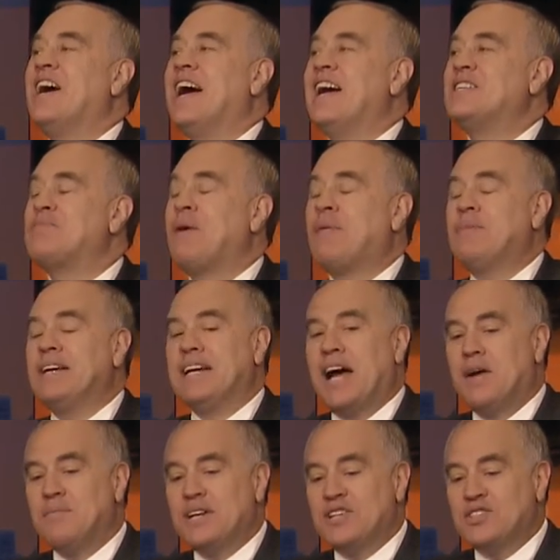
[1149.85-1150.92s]
it's probably a
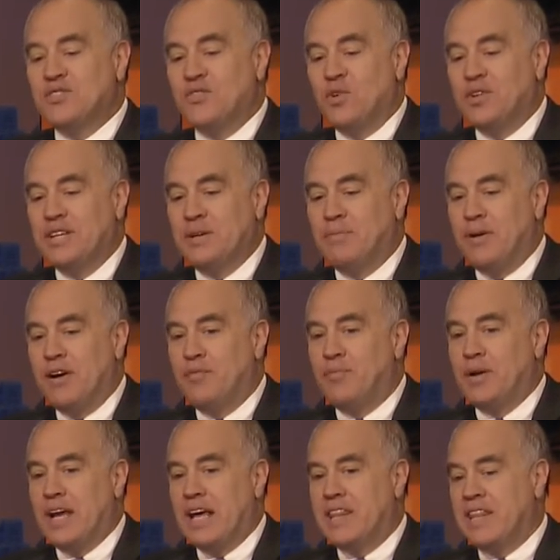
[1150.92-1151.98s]
combination of all the above,
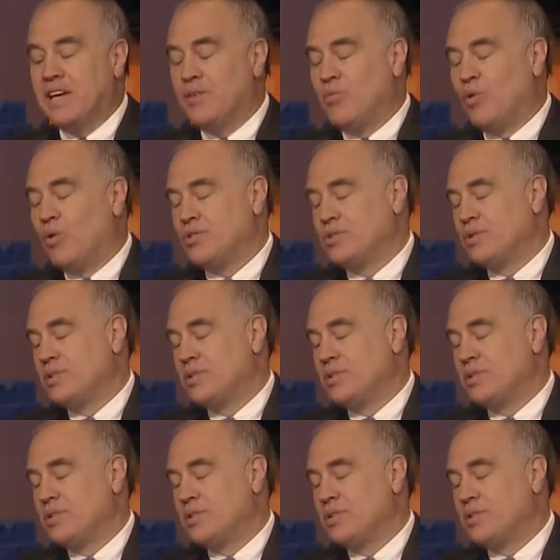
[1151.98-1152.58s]
but I think we're also